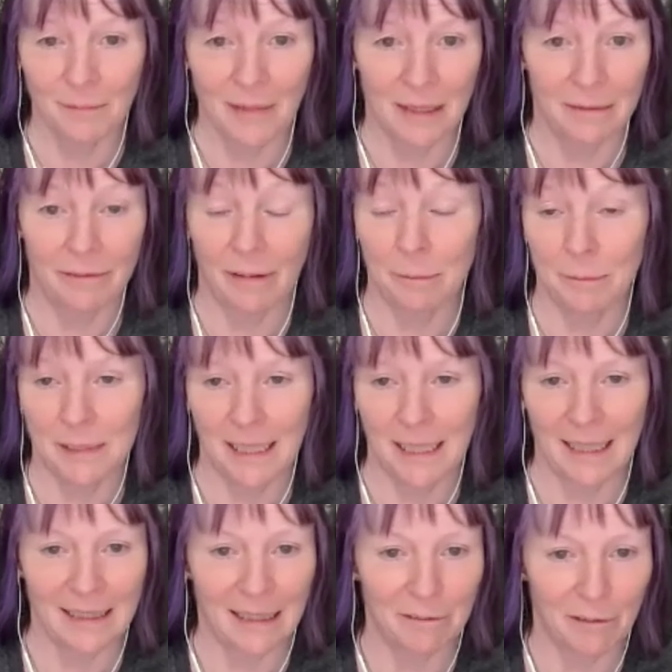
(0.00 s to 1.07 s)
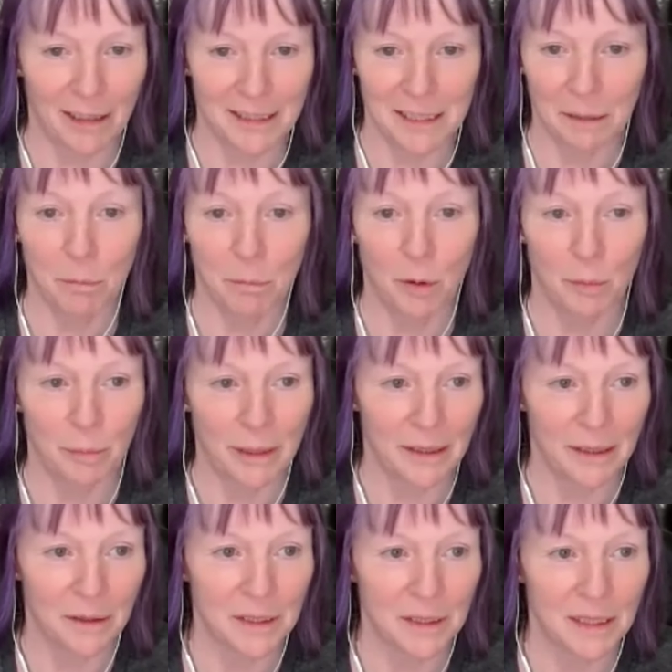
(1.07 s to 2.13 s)
If I'm saying that right, I'm probably
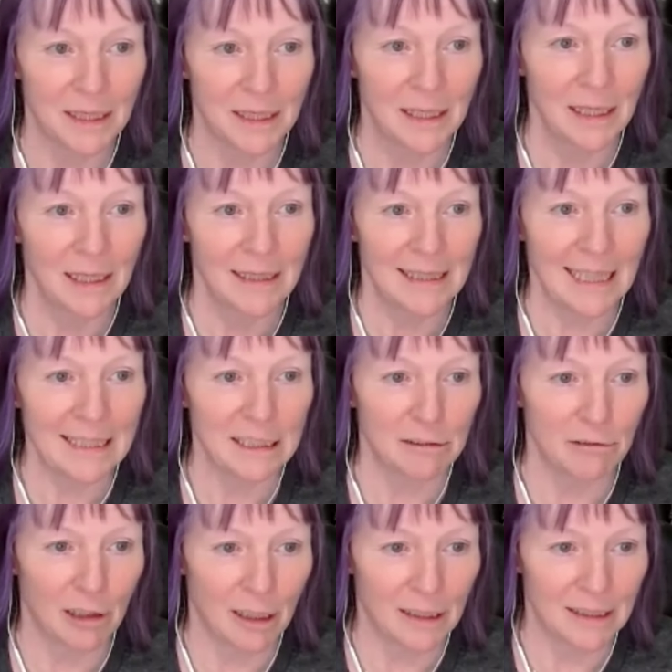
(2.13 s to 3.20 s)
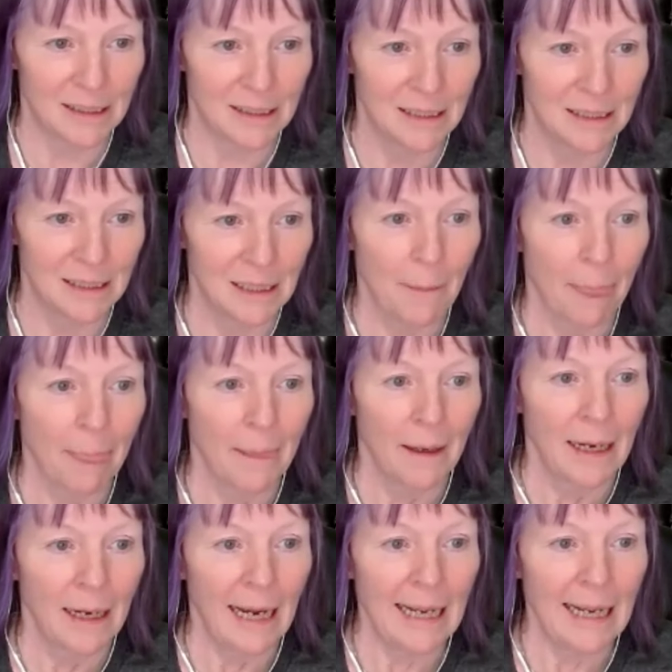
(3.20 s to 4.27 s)
not. Nataraja.
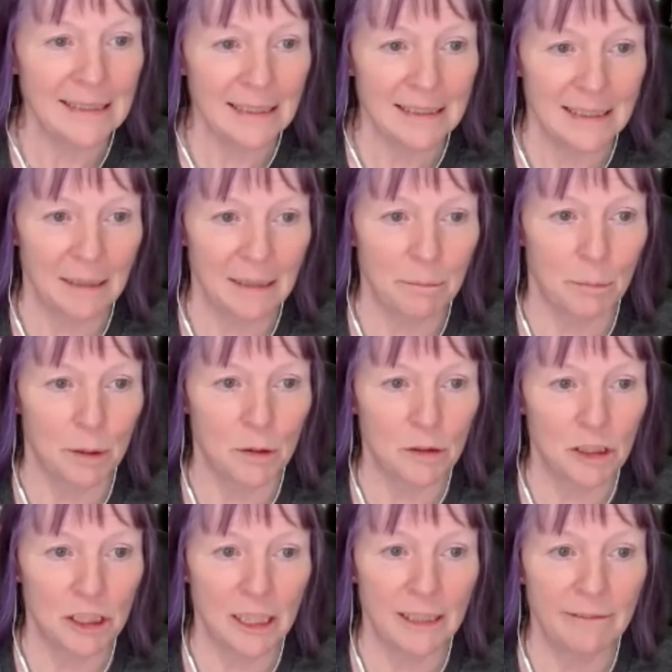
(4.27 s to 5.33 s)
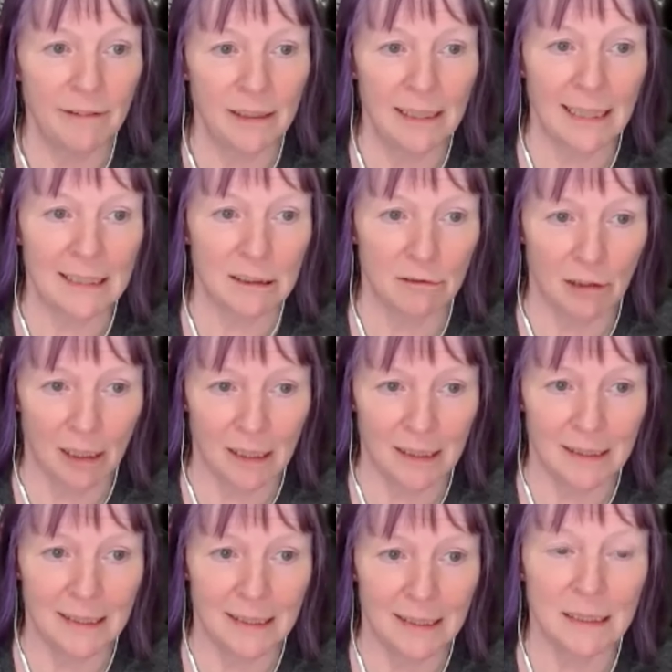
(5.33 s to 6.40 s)
As a symbol, Shiva
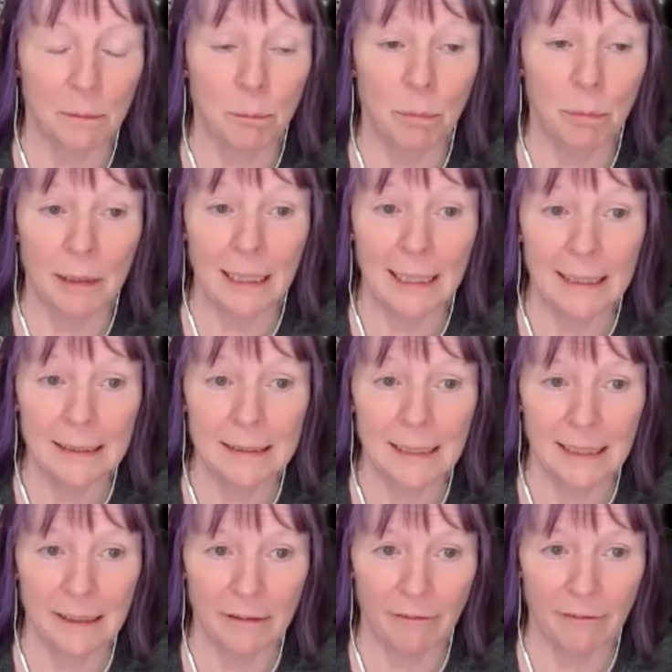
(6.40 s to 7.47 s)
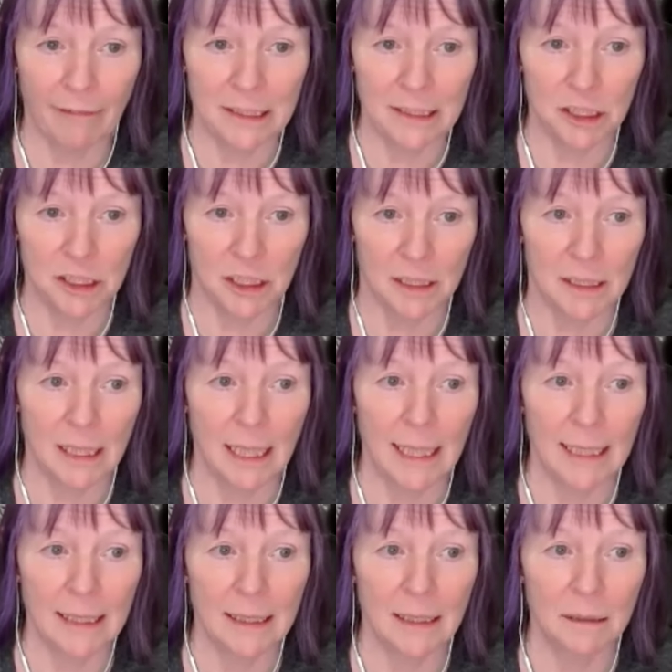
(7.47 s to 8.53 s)
Nataraja is a brilliant invention.
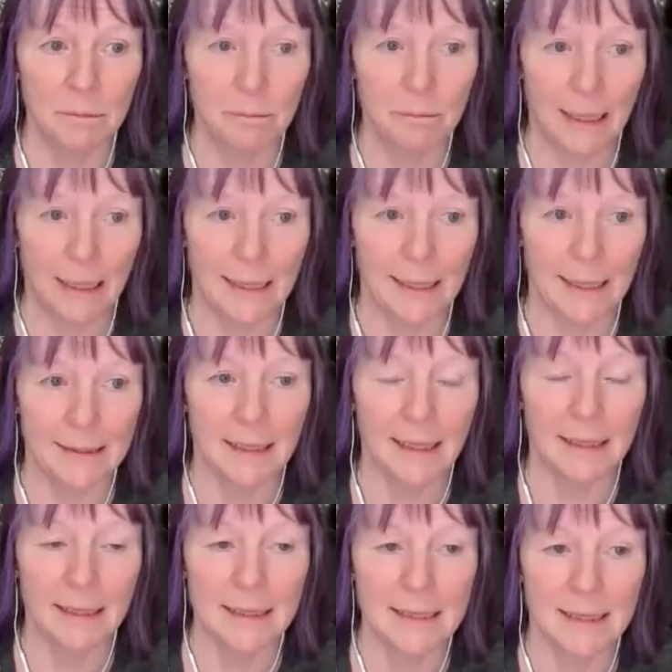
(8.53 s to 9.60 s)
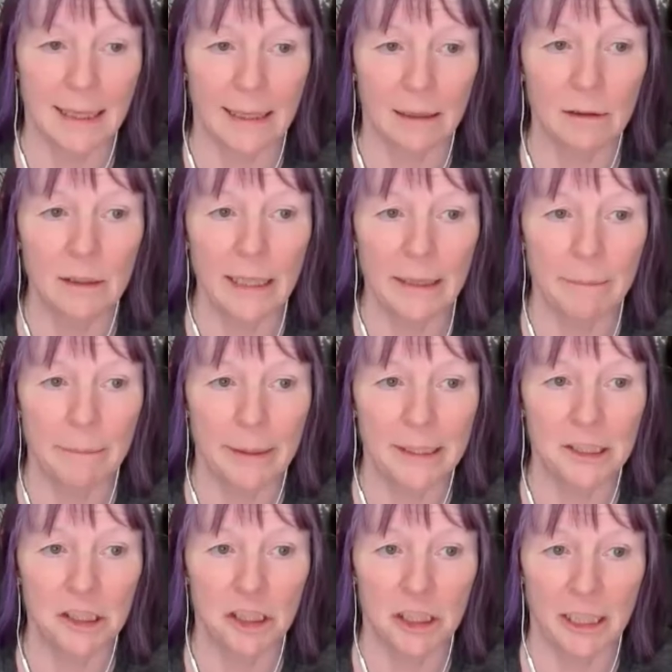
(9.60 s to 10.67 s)
It combines in a single
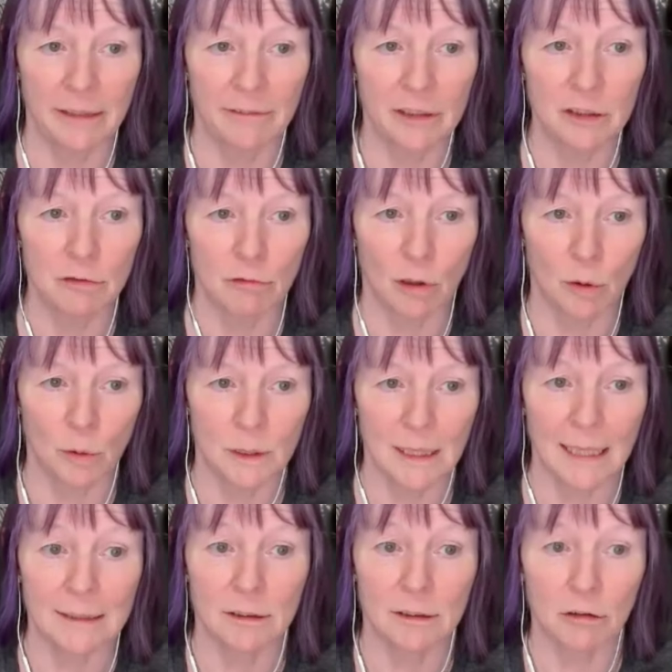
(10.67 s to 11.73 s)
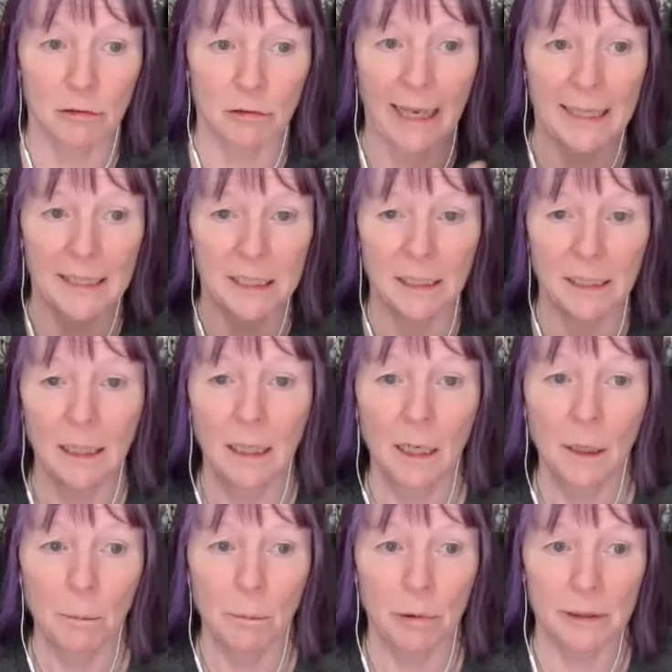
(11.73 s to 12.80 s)
image Shiva's roles as creator,
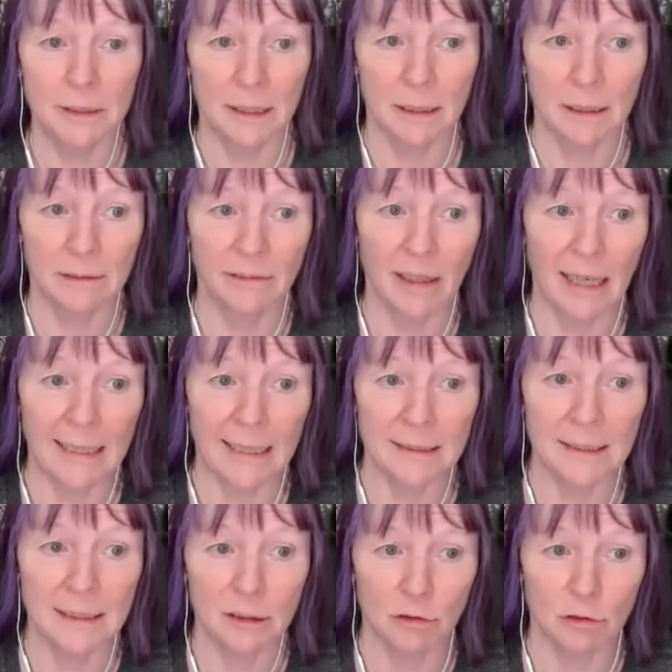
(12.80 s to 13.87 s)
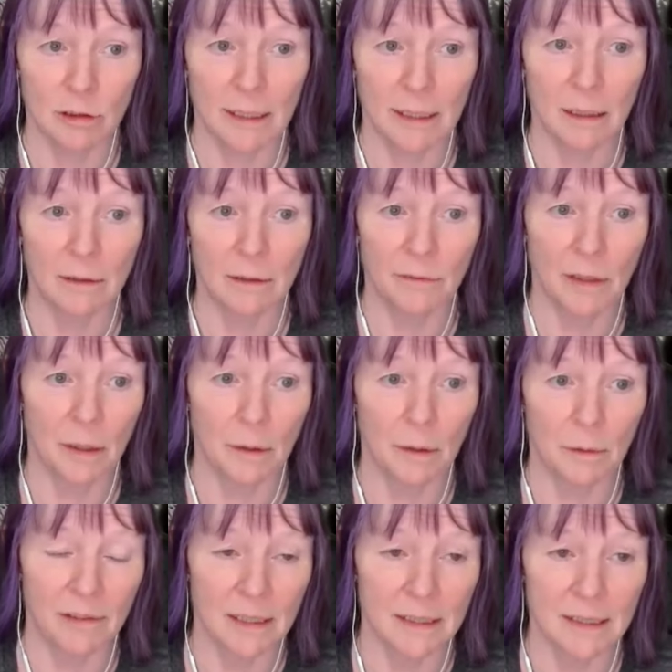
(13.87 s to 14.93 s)
preserver, and destroyer of the
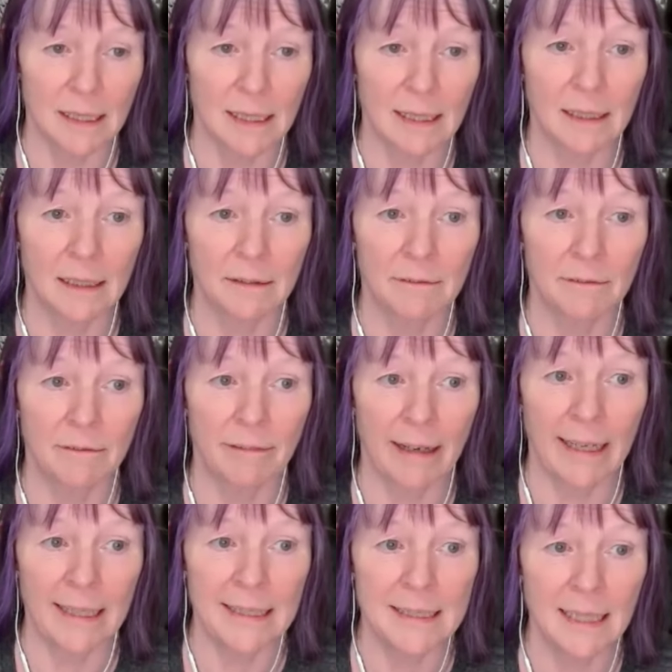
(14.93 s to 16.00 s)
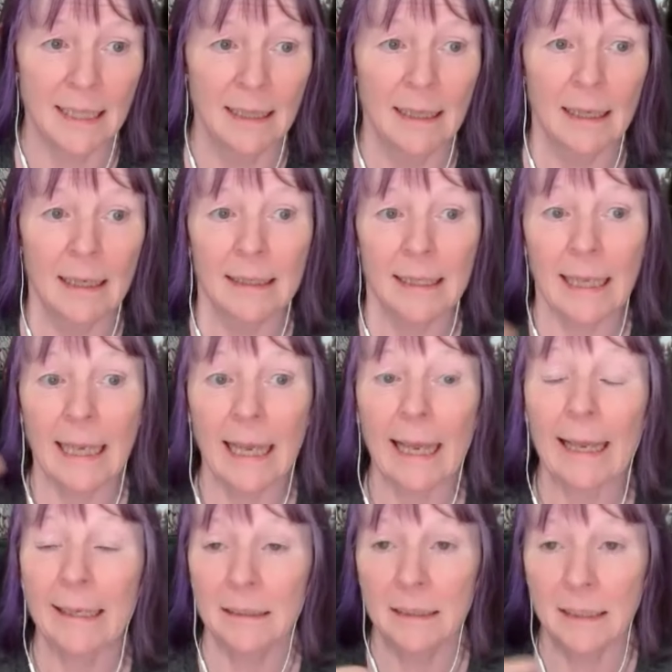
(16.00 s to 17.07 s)
universe and conveys the
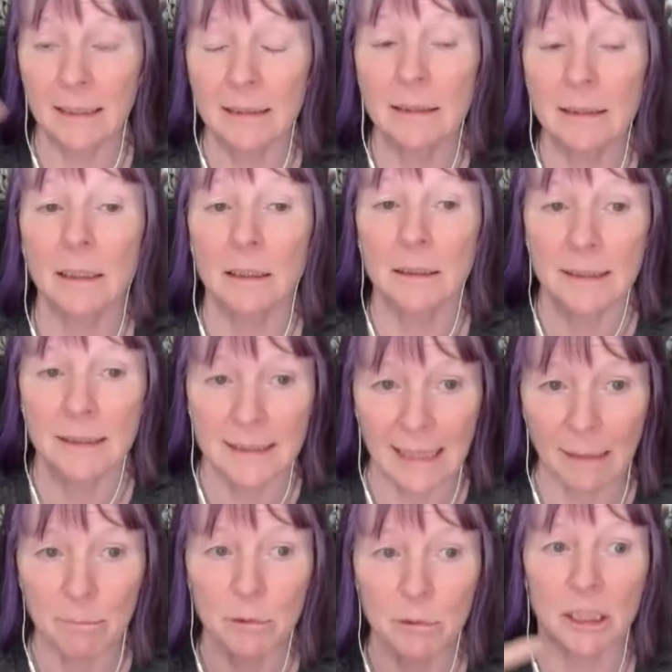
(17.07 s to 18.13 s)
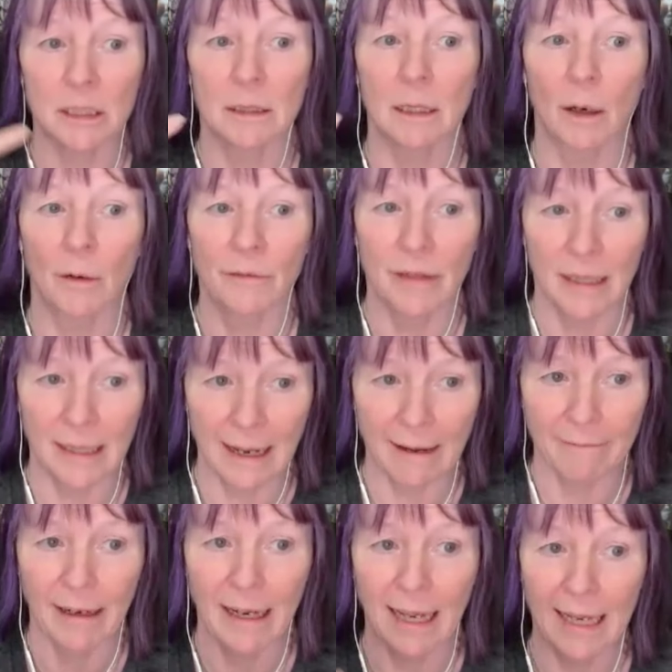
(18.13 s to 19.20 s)
Indian conception of the
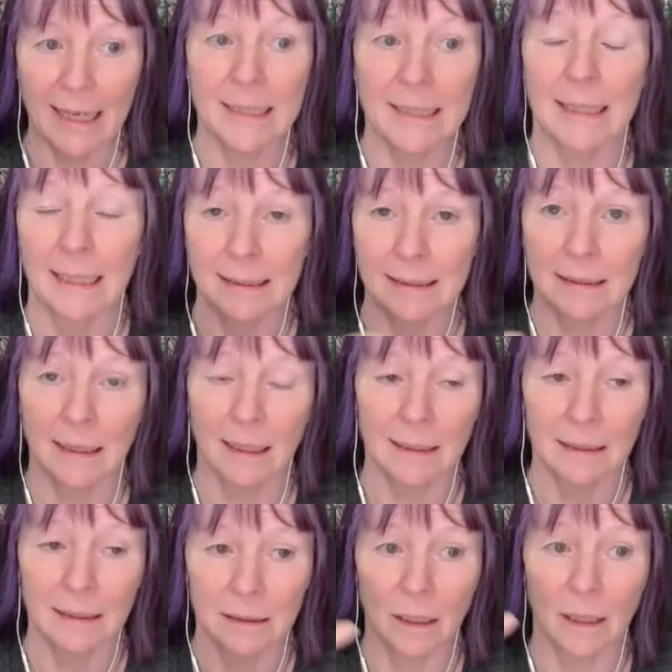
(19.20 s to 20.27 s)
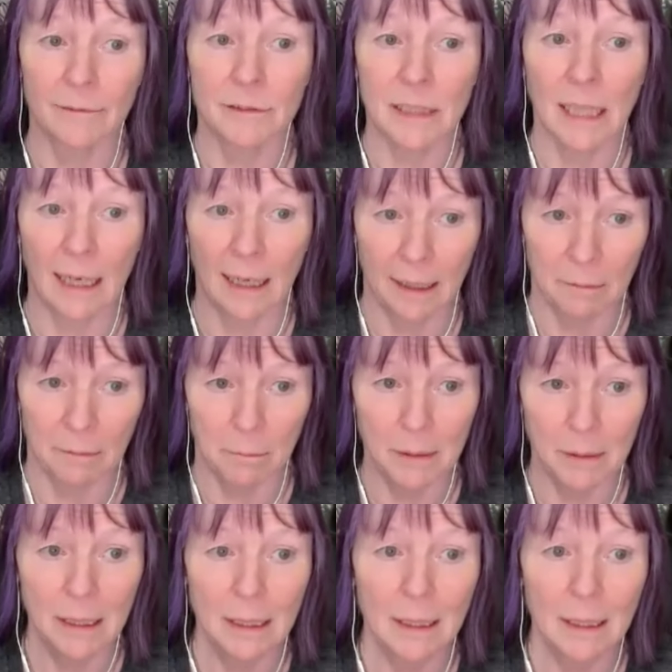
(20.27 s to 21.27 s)
never-ending cycle of time.